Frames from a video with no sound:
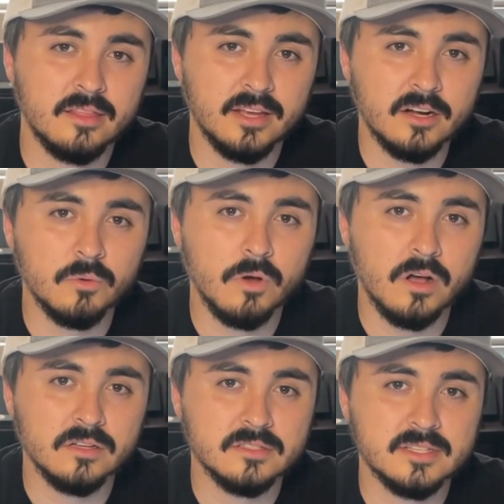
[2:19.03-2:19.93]
thicker
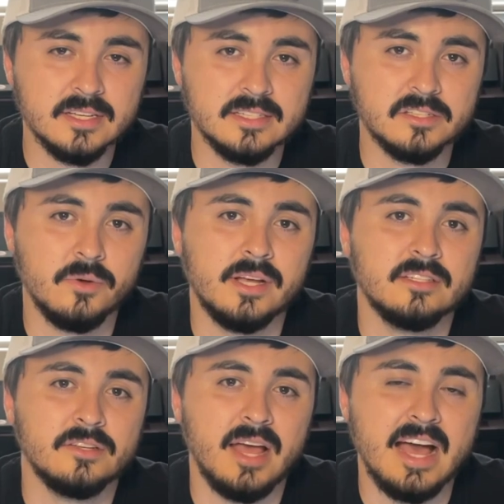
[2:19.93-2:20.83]
walls is going
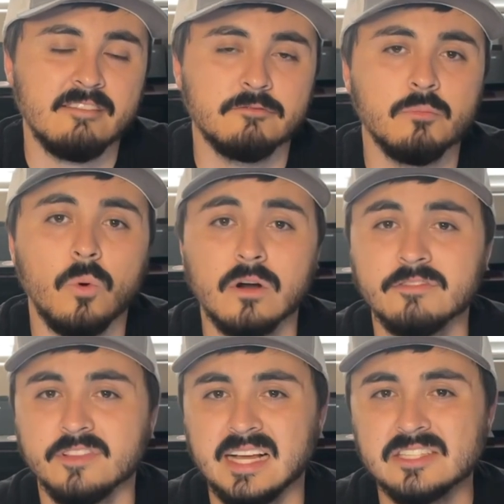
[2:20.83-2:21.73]
to have more
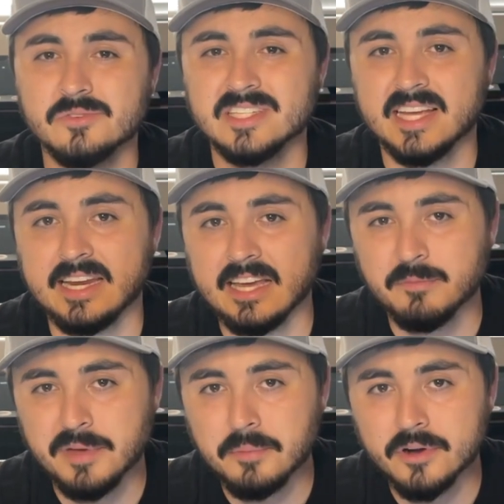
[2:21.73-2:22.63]
flex
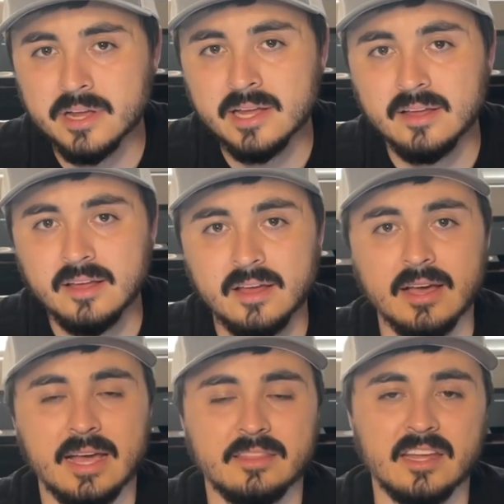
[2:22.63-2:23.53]
retaining memory,
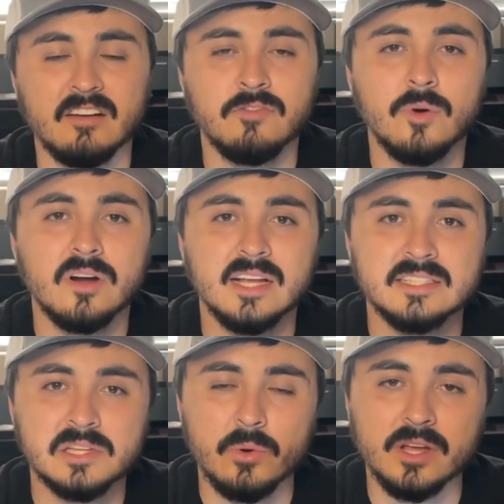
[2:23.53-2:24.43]
and therefore
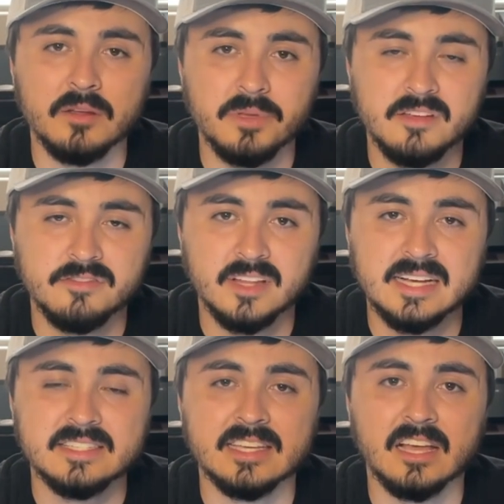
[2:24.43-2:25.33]
it's going to be
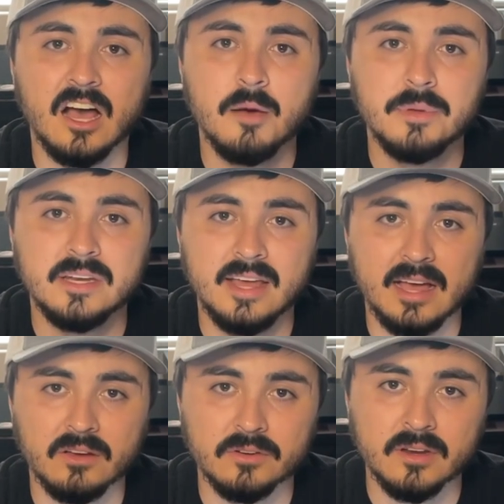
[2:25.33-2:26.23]
flexing up and
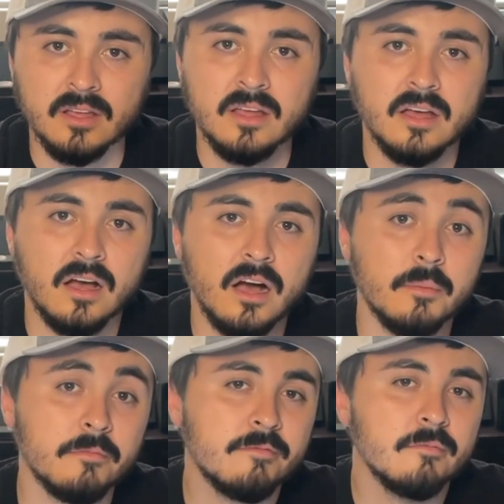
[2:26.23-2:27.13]
down
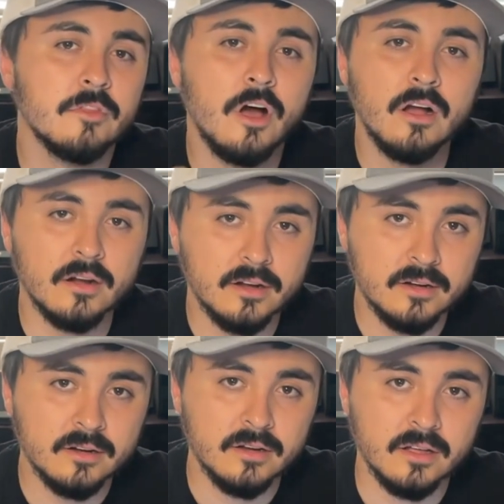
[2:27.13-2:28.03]

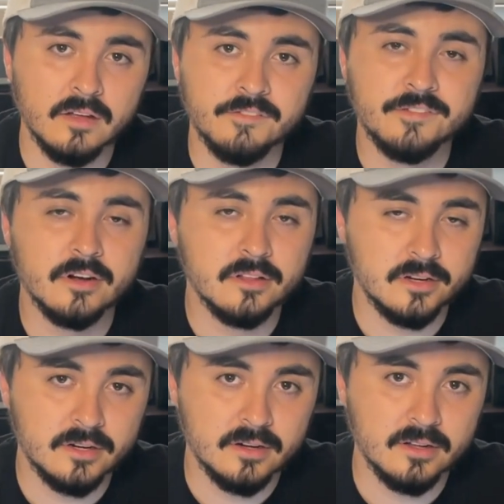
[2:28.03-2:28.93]
longer,
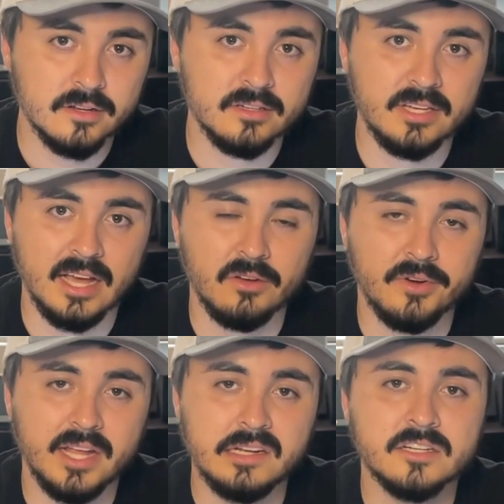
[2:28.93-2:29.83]
further
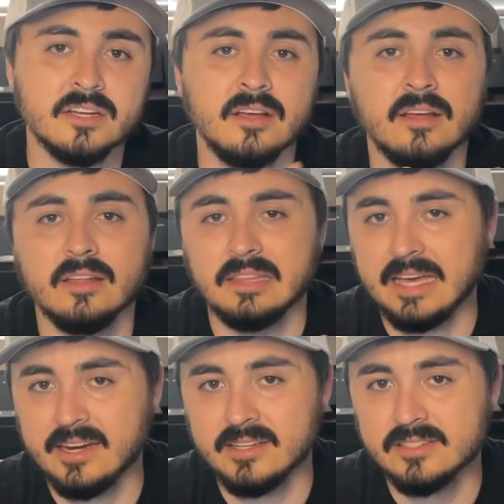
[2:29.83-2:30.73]
downrange
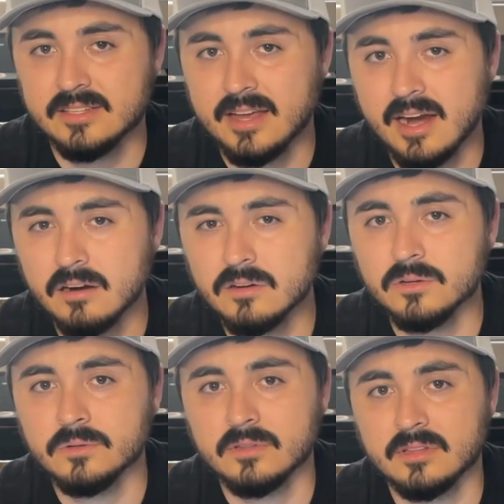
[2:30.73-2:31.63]
than is an
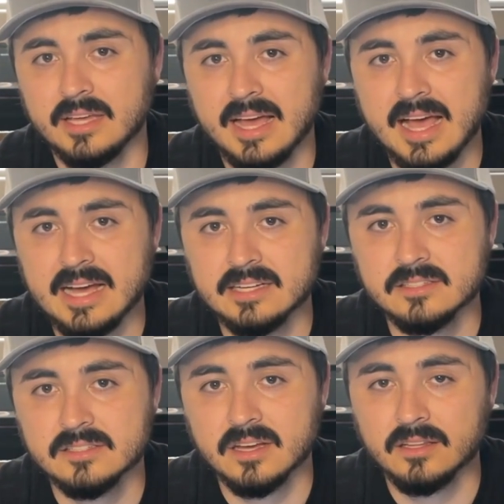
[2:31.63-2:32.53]
arrow that
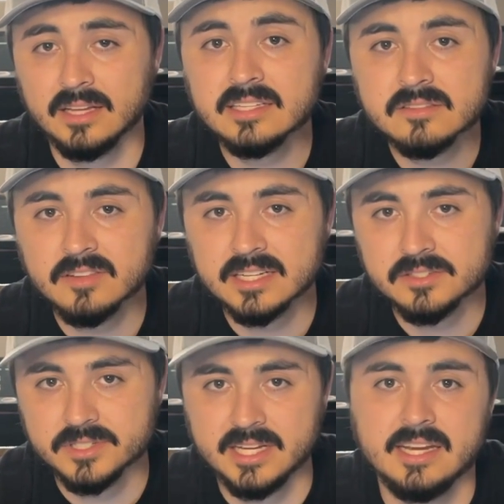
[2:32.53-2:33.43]
has a less
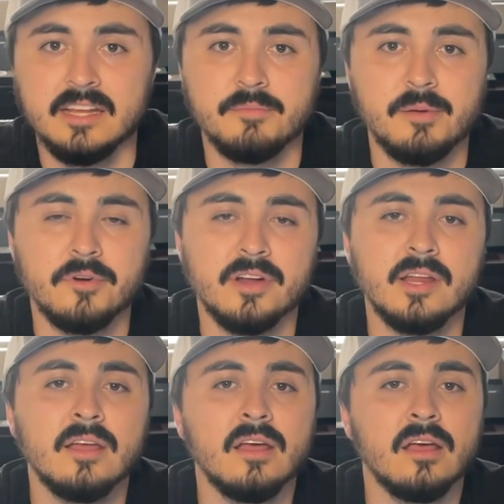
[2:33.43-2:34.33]
flex retaining memory,